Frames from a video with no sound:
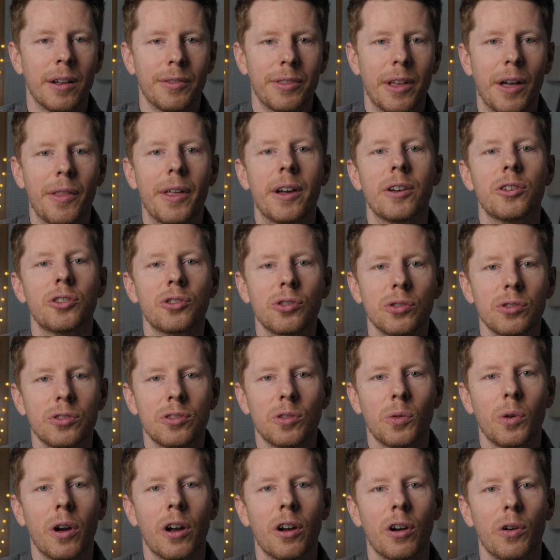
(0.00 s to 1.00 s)
Now that should
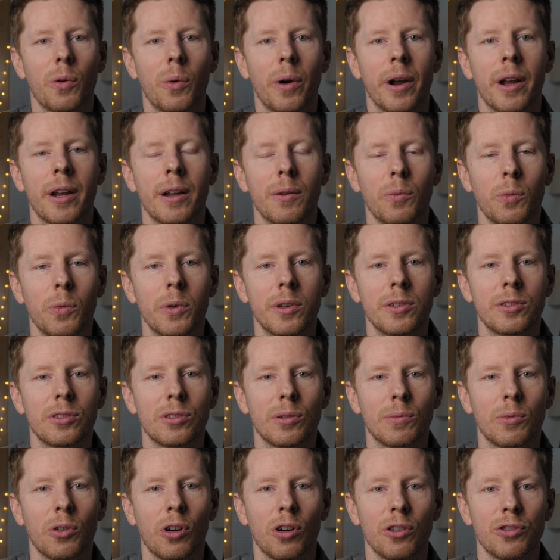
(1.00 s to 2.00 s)
square away with
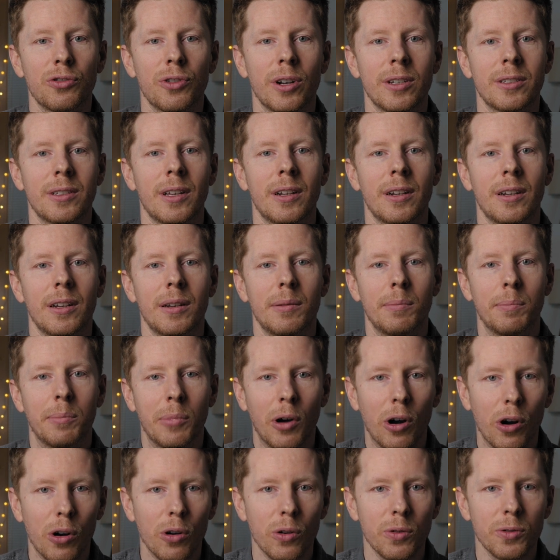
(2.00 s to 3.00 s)
some contrast added in
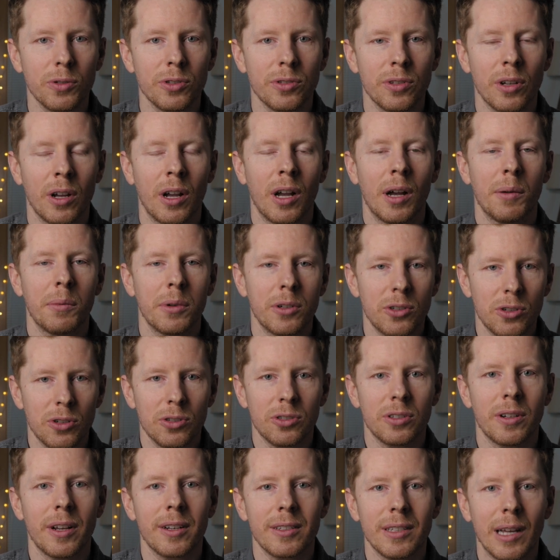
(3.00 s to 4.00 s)
post, but it's
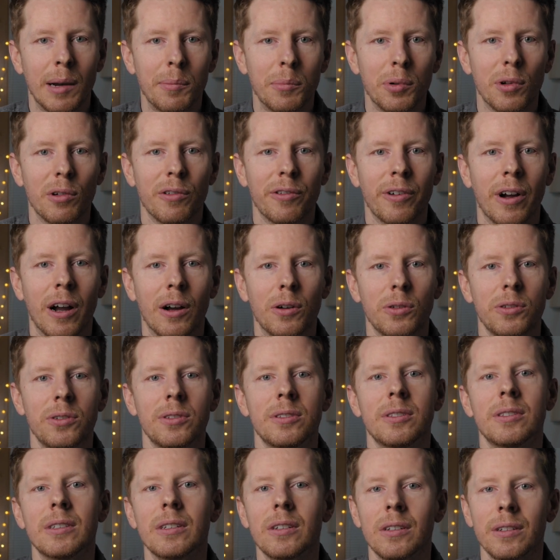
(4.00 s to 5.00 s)
just an example of how you
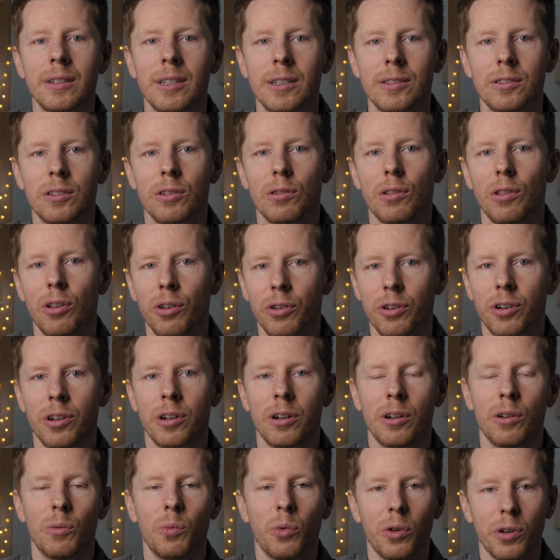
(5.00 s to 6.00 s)
still need to look
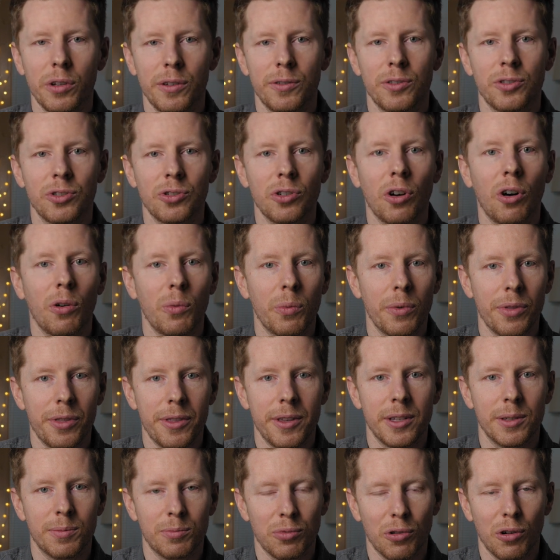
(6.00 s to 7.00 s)
at what you've shot with
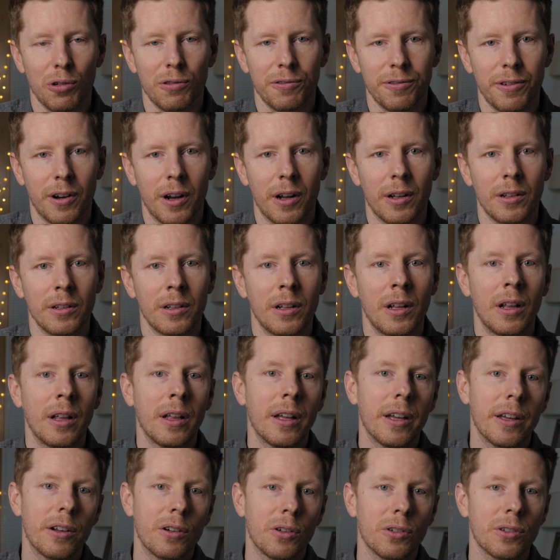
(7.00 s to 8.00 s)
this profile
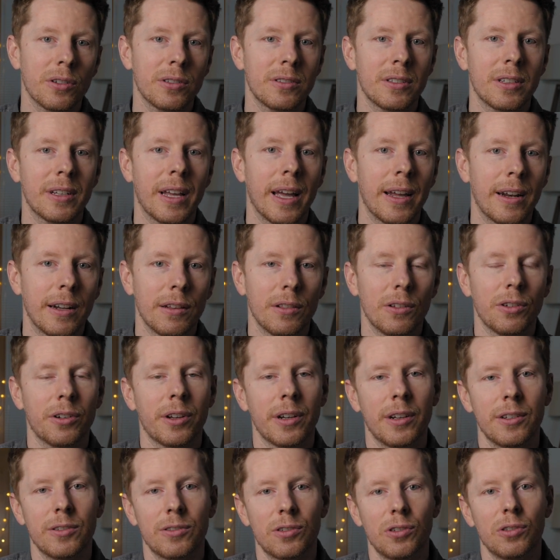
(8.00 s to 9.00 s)
in order to get it
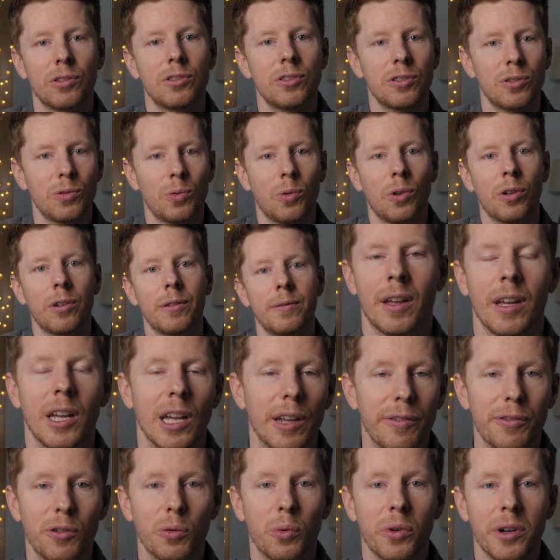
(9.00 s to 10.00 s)
looking as good as you want.
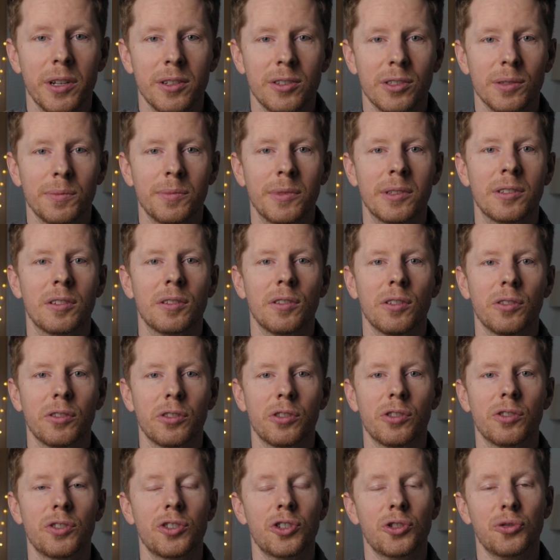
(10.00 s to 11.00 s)
If you wanted something to look
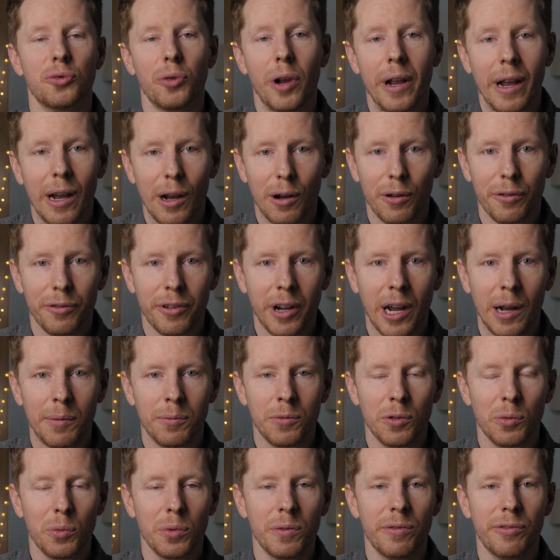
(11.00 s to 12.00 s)
good straight out of
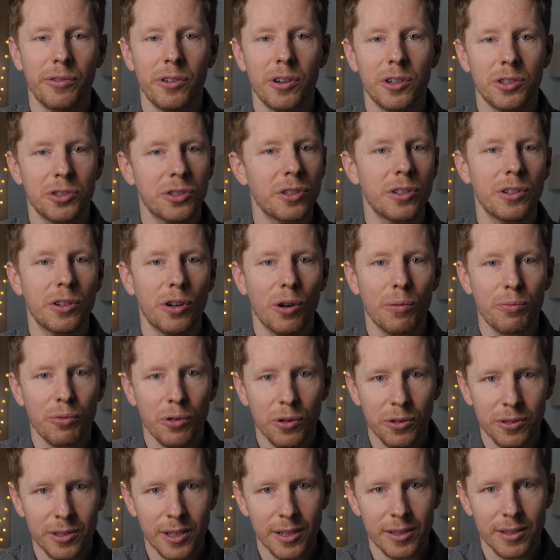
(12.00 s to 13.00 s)
camera with virtually no
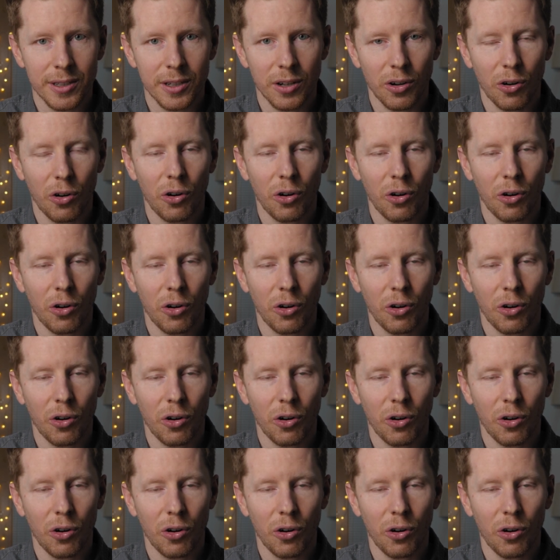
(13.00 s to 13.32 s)
processing at